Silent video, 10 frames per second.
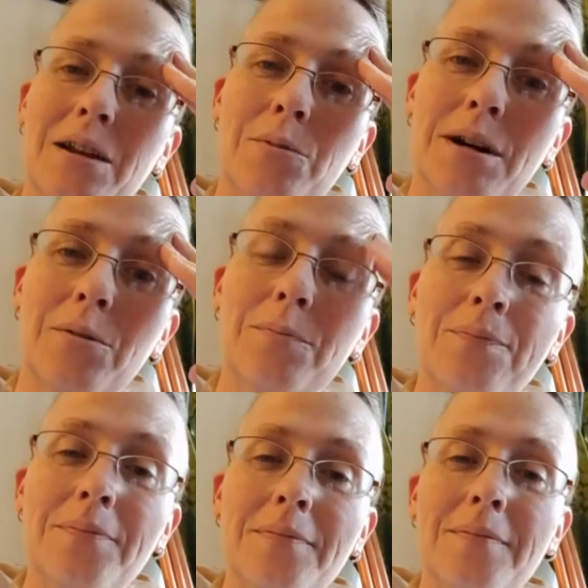well,
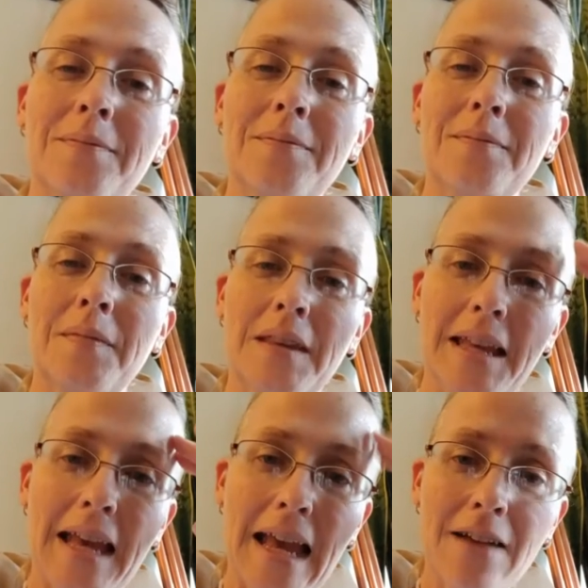
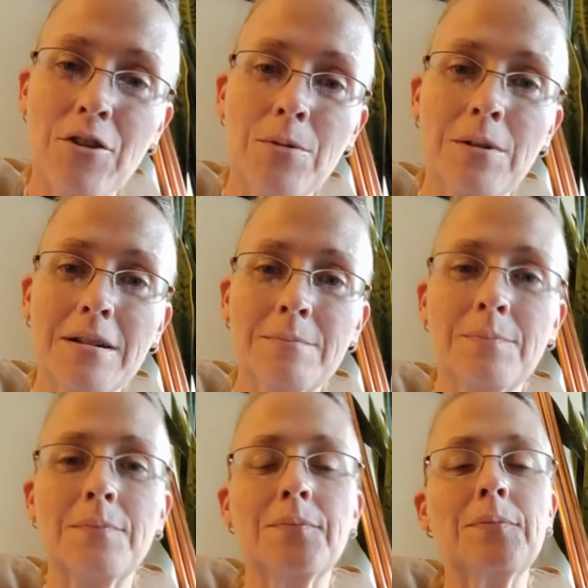everyone,
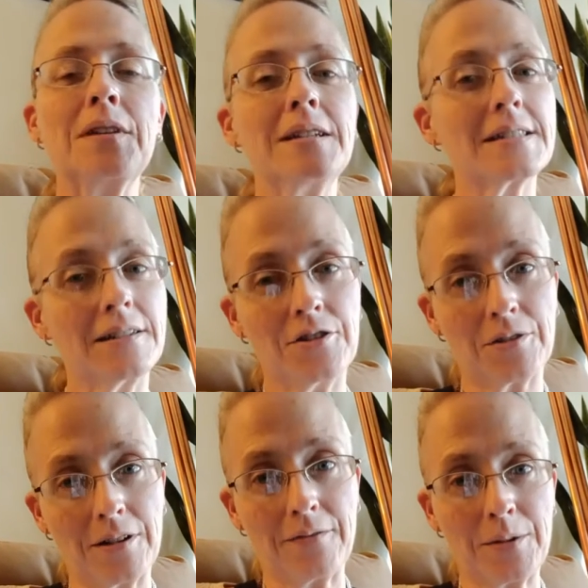please send your
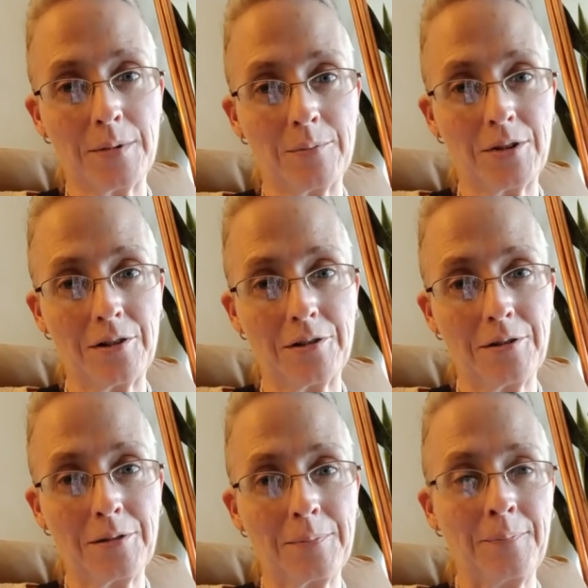love to Mama Earth.